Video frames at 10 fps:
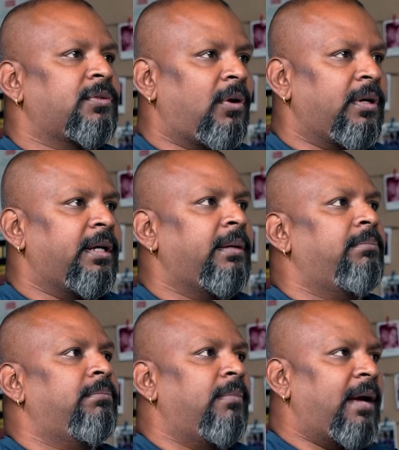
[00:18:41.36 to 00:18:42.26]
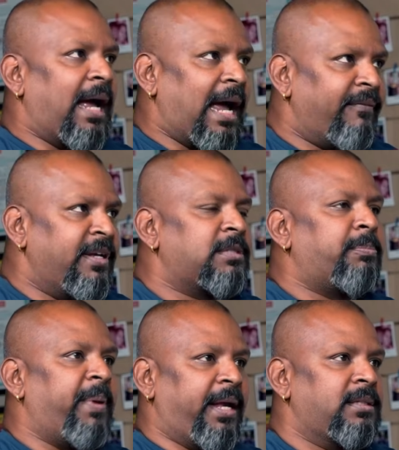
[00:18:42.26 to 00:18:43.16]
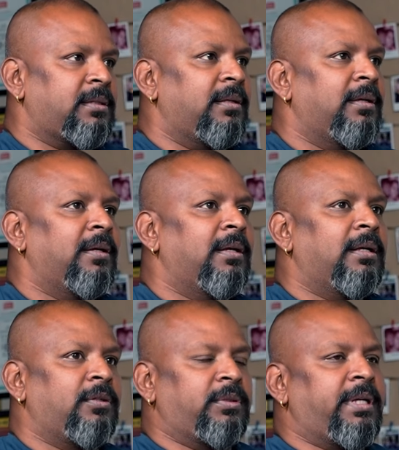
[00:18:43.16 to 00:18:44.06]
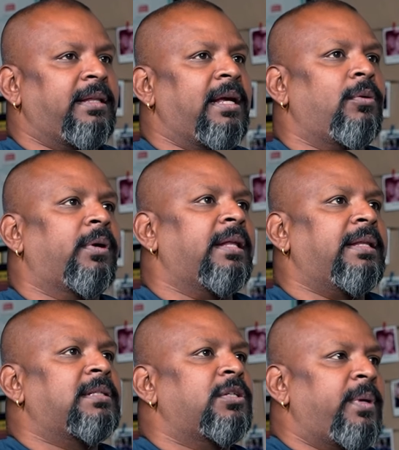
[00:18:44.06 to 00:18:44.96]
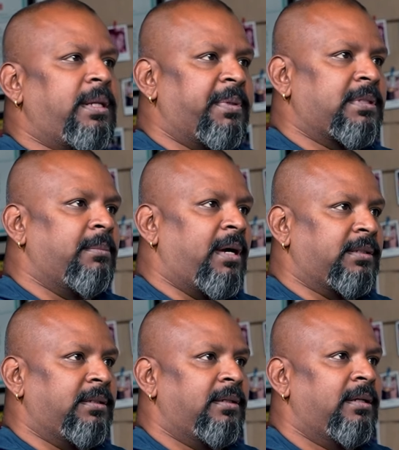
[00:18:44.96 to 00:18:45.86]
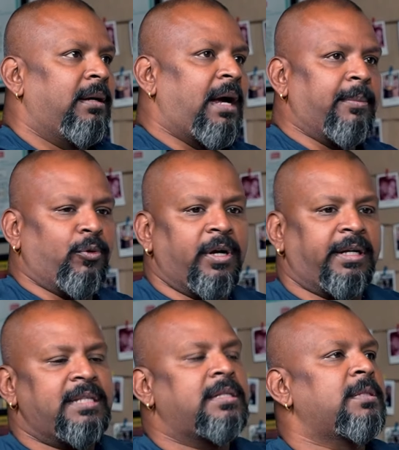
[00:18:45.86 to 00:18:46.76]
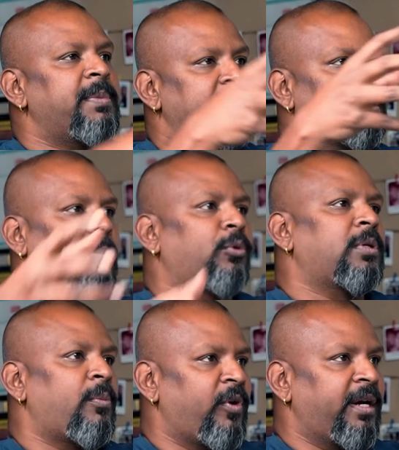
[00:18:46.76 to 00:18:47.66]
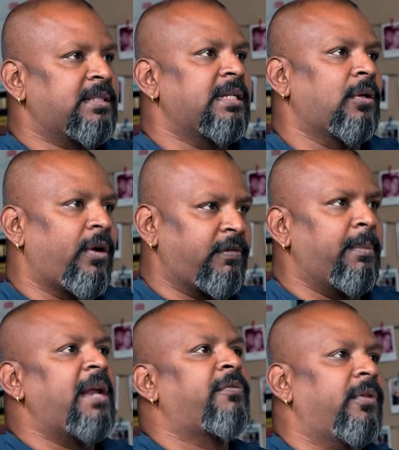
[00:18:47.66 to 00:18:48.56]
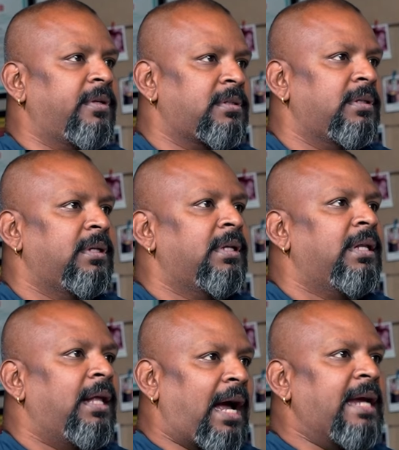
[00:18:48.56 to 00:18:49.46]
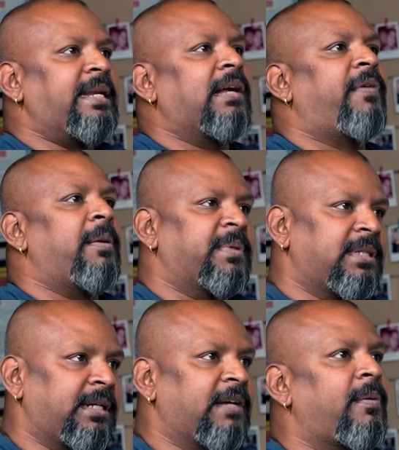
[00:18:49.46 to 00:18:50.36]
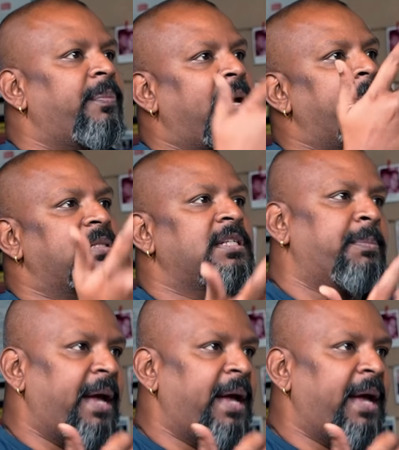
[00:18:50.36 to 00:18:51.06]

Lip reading: you solidly having space to say that, okay, there's a 20% margin. I'm going to teach this business up to someone else. There's a lot of demand for this. I take a 5% cut from their business